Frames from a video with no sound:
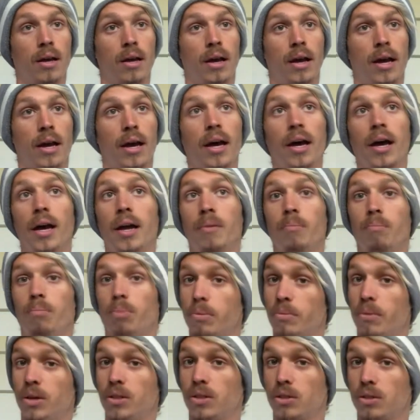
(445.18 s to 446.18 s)
and pretty
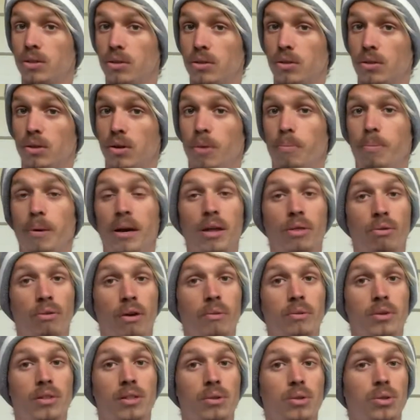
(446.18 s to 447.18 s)
much P3
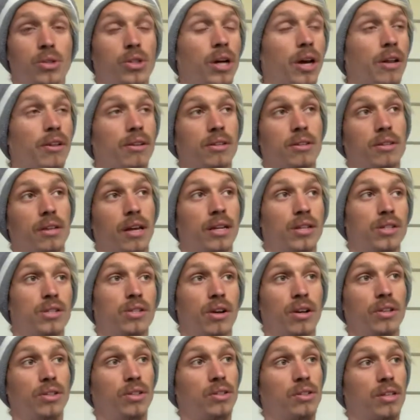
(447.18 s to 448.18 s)
was still shut at this stage, so
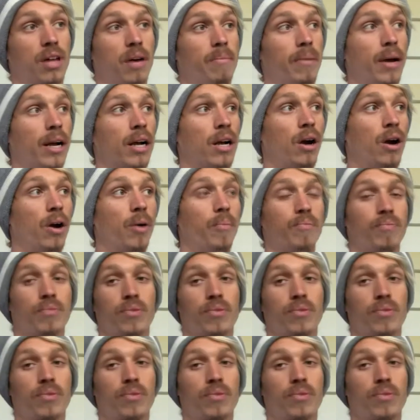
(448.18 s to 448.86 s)
I'd just come back home.